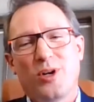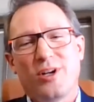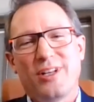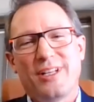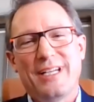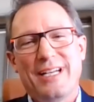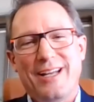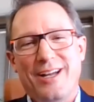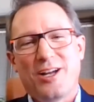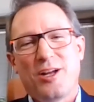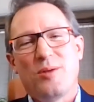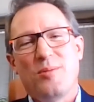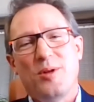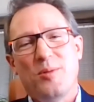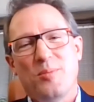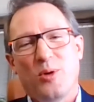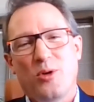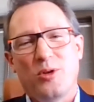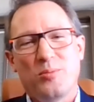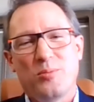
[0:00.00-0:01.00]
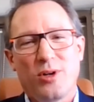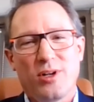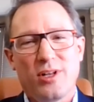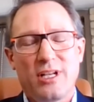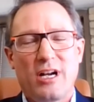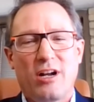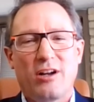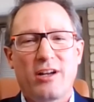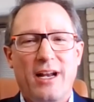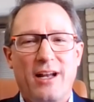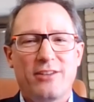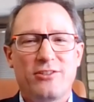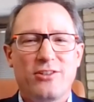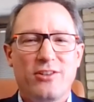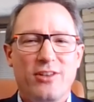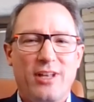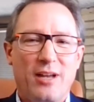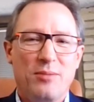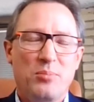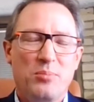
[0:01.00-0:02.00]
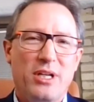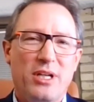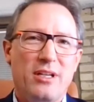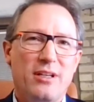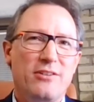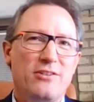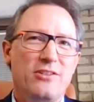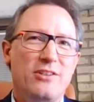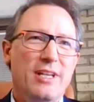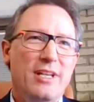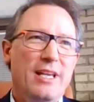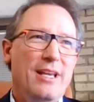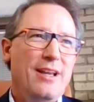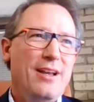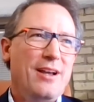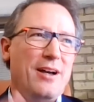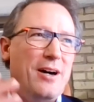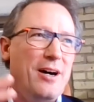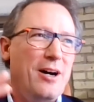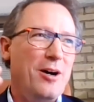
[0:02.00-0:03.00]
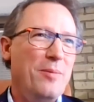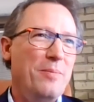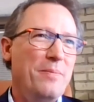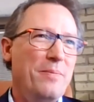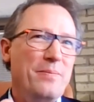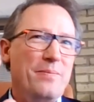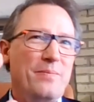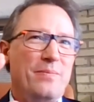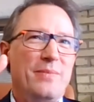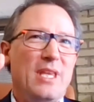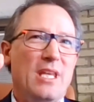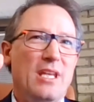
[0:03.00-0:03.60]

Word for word: Merlin. I'm going to be bold, Merlin. I'm going to answer that because, um,